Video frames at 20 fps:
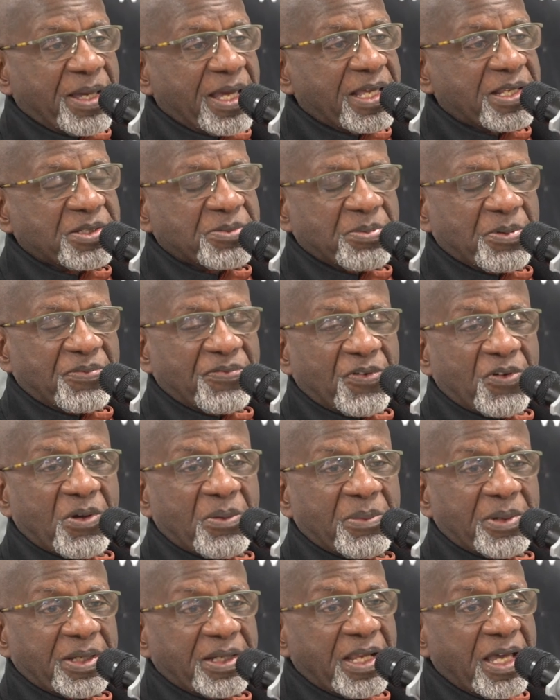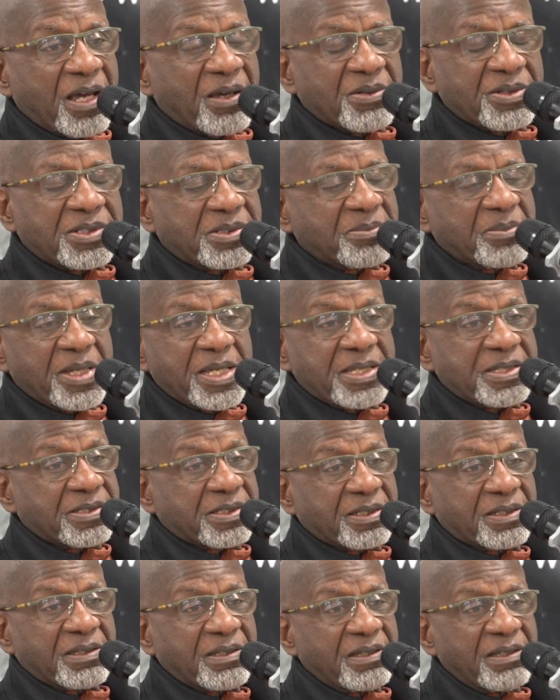bands performing now. It's
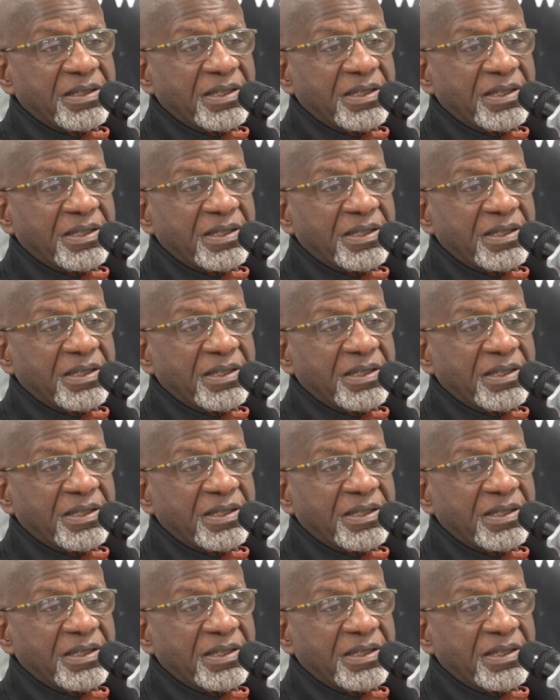amazing.